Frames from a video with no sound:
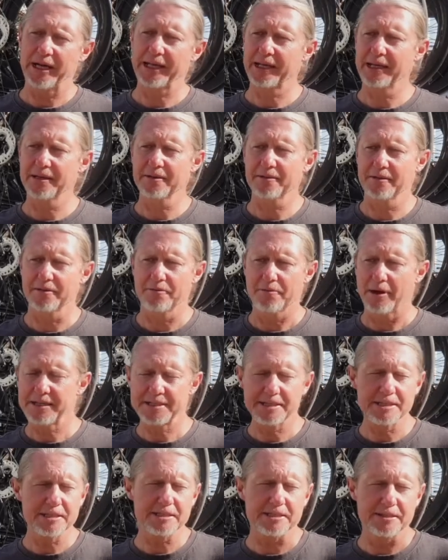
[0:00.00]
biking,
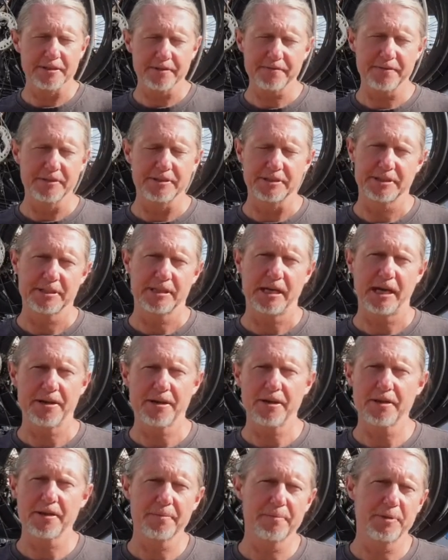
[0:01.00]
racing is different. I
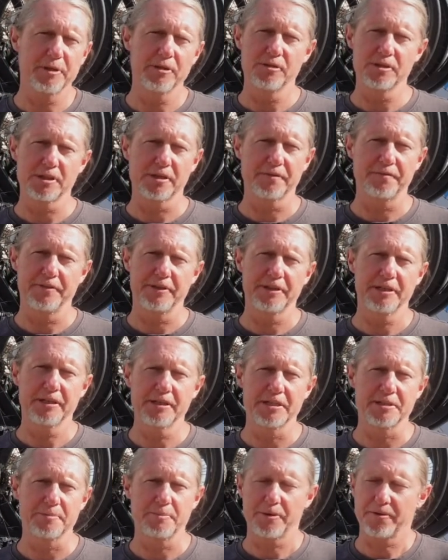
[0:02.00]
know they've been using it for
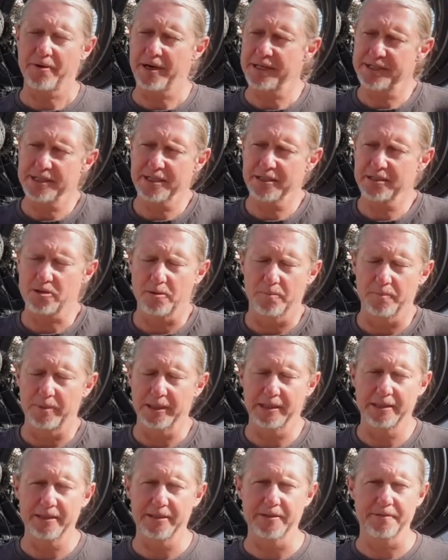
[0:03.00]
years, but racing is
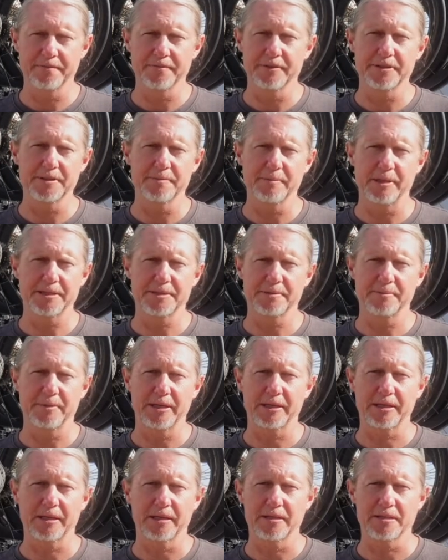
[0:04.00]
completely different in mountain
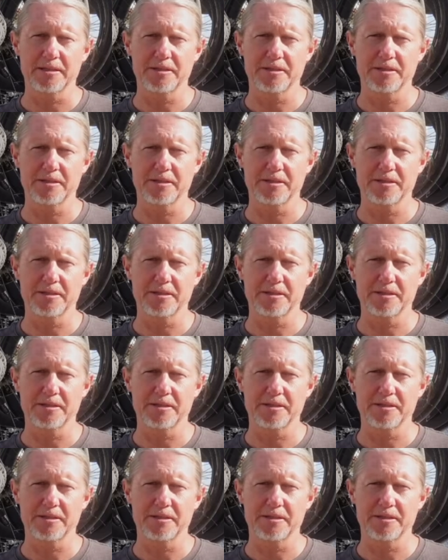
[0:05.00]
biking.